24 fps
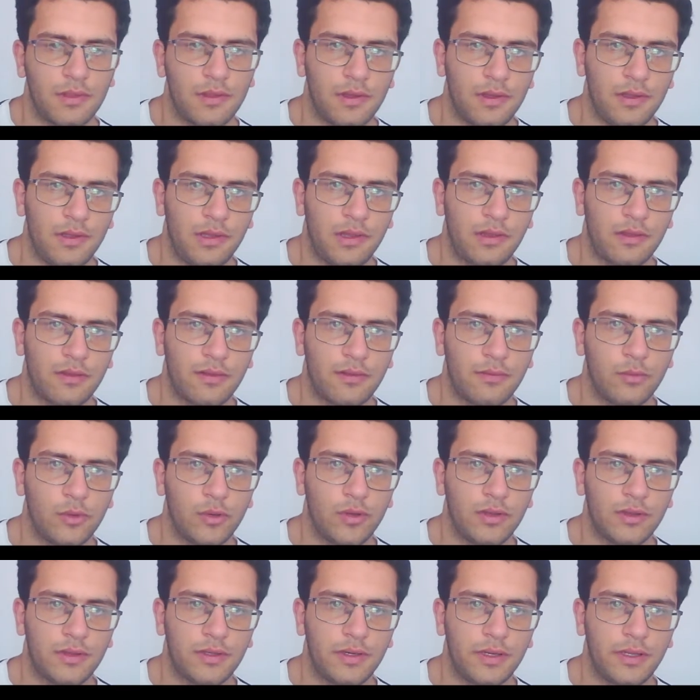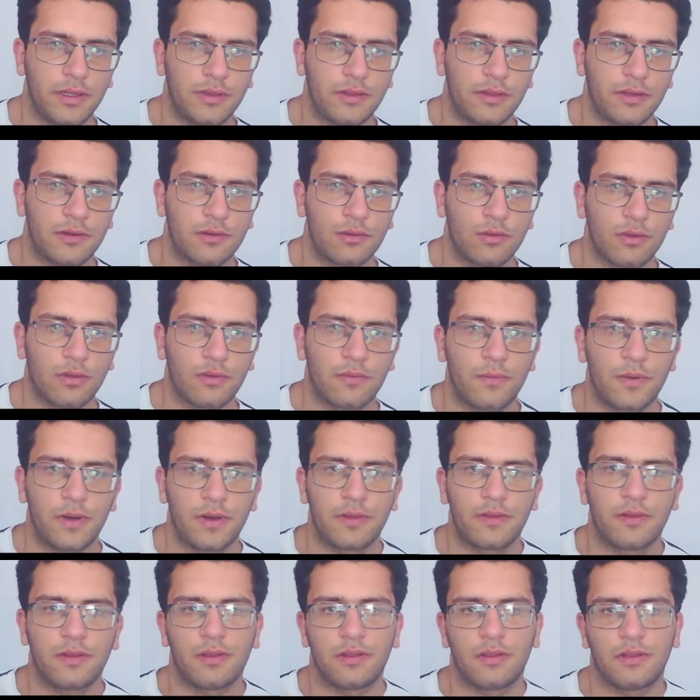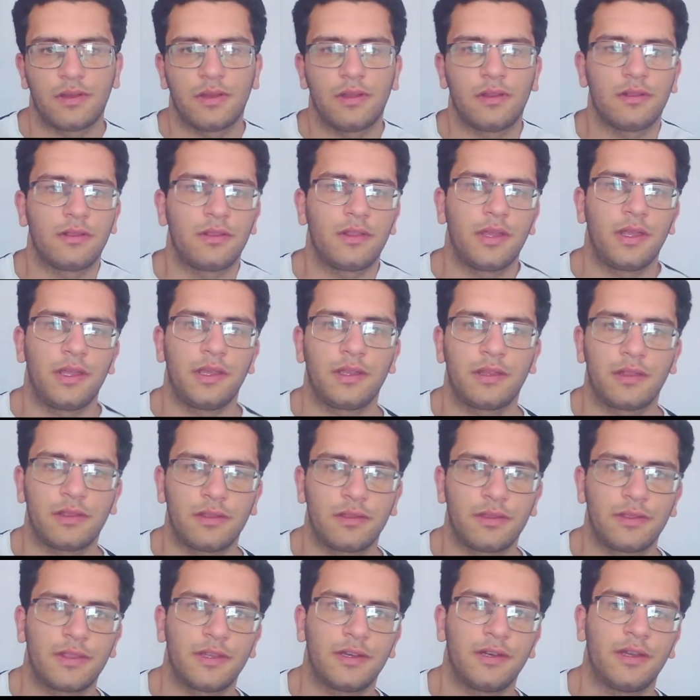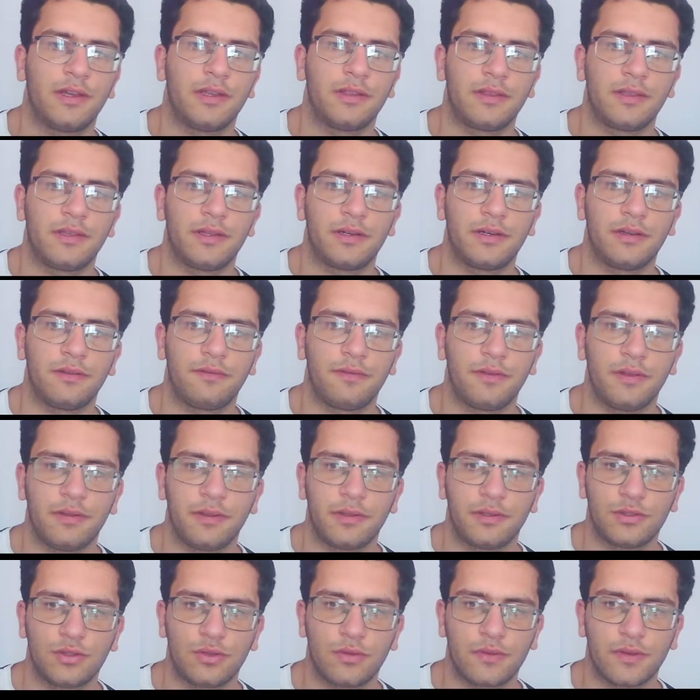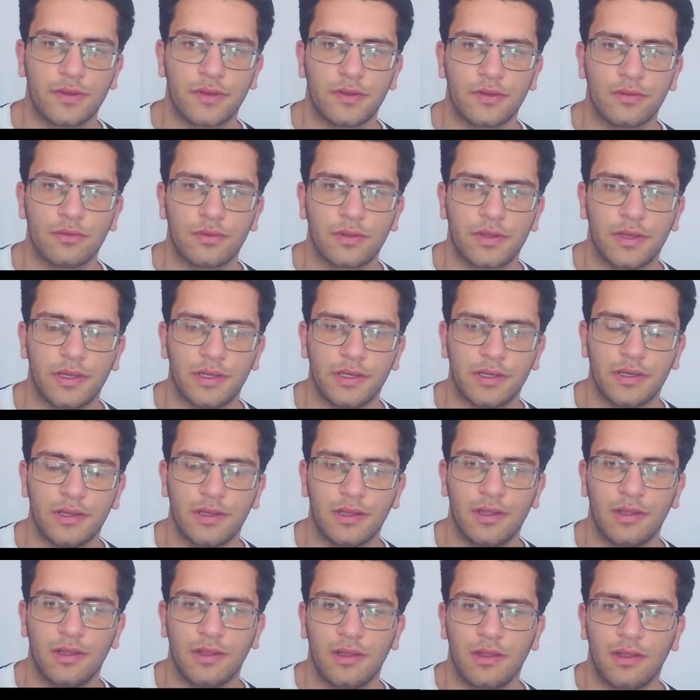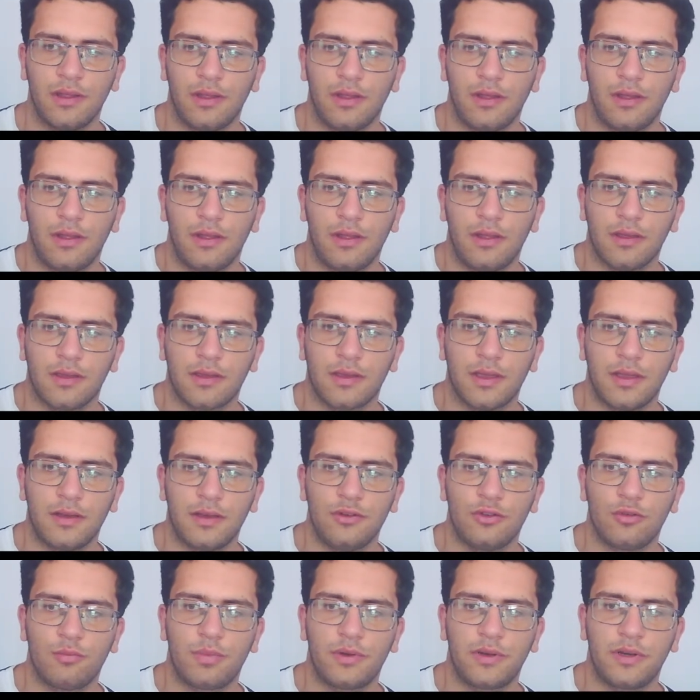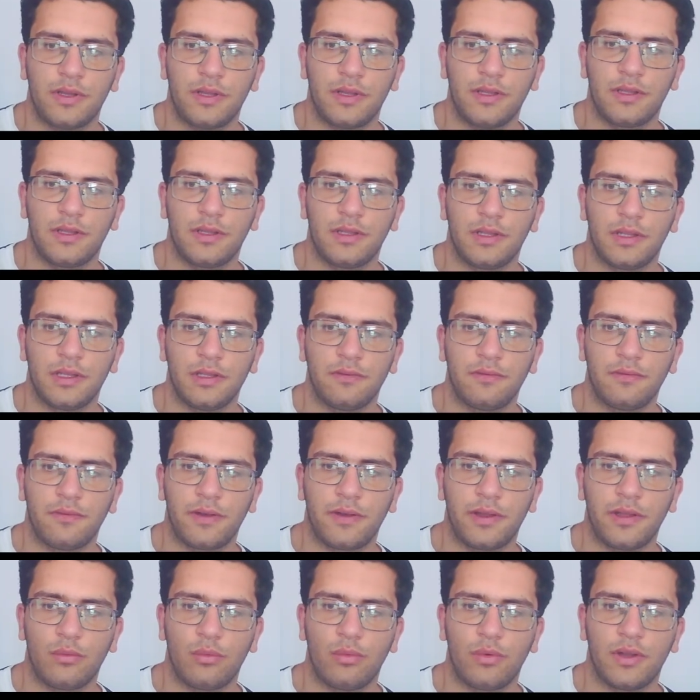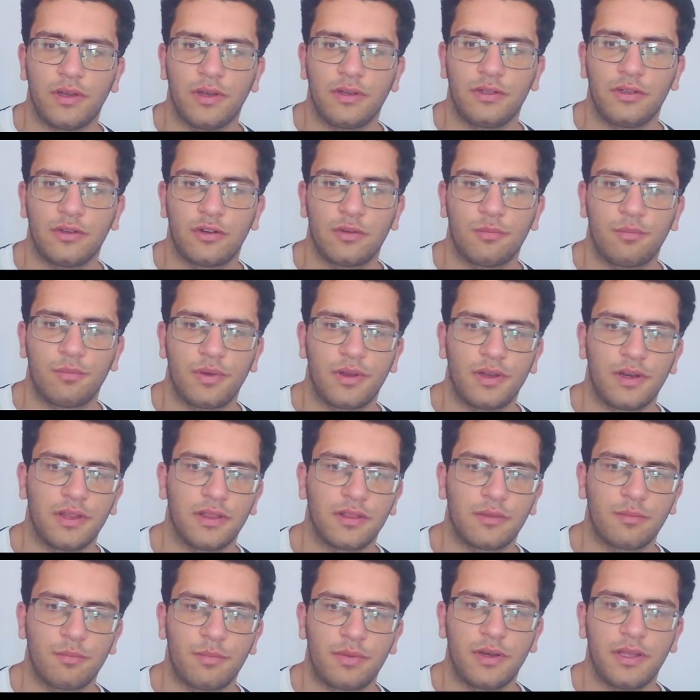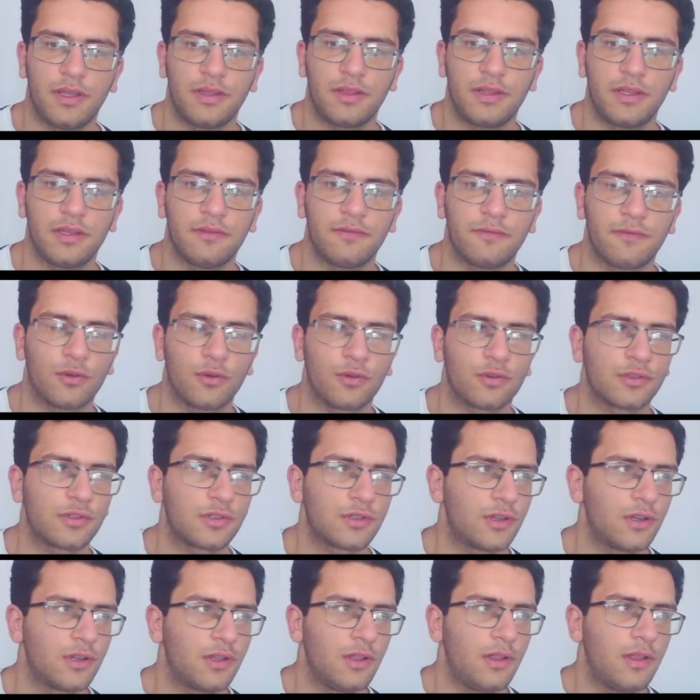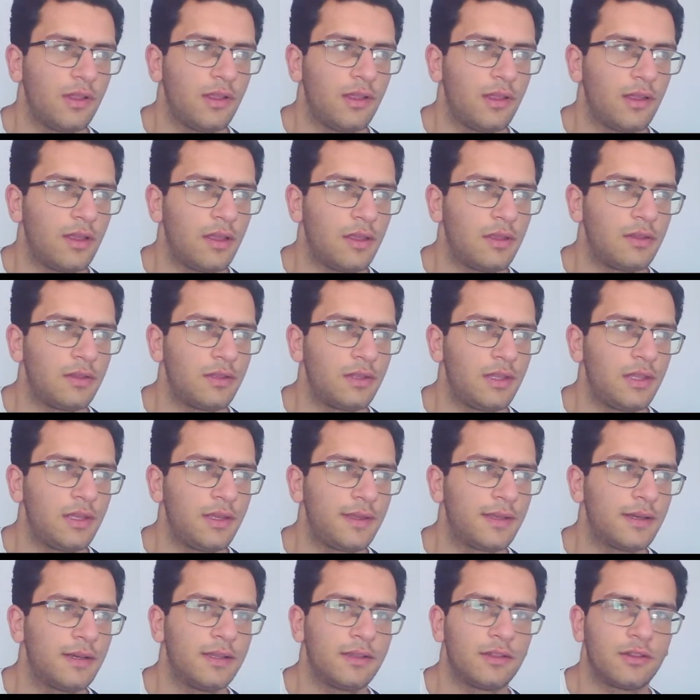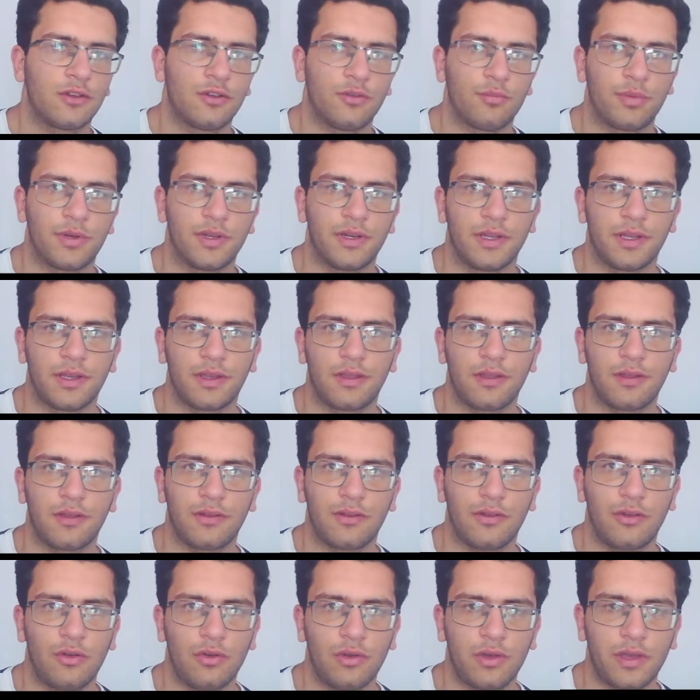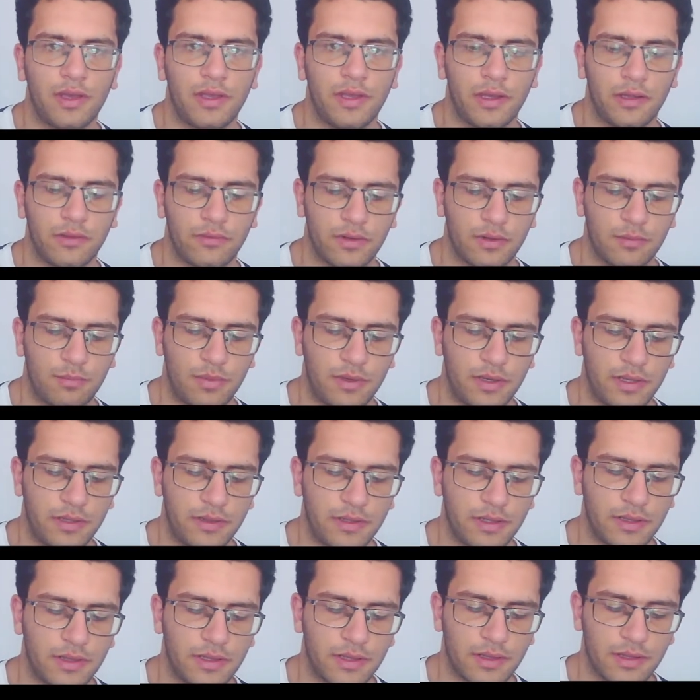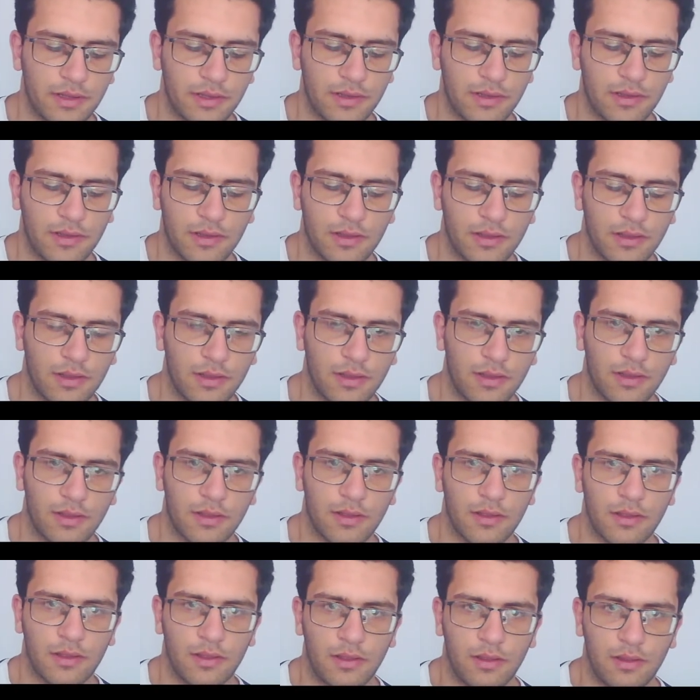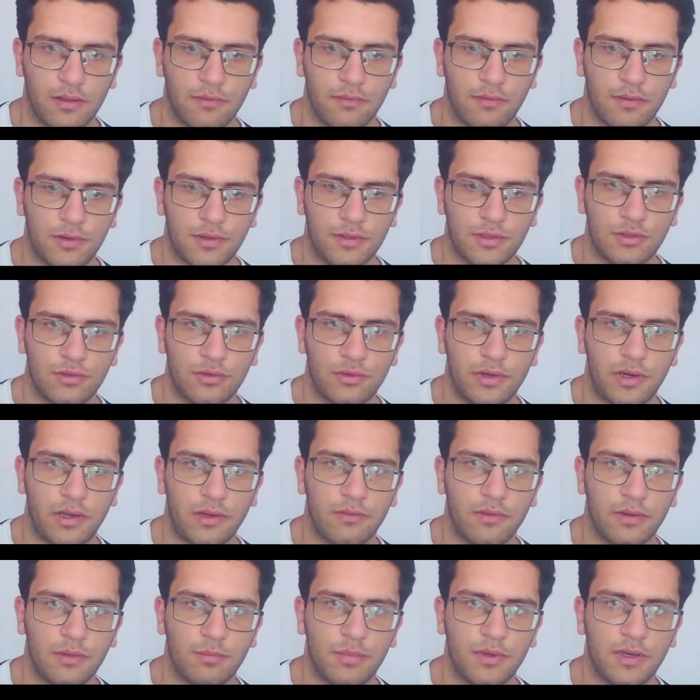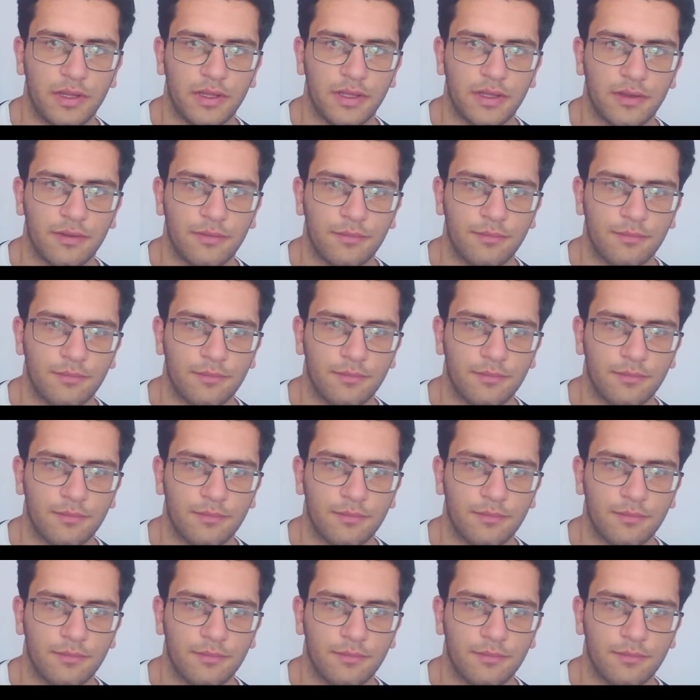Takes, we will trade the rooks first and then take the knight here if he chooses to take. Can you play e5 when your opponent played d4? England opening. Okay, I will play that. For sure I will play.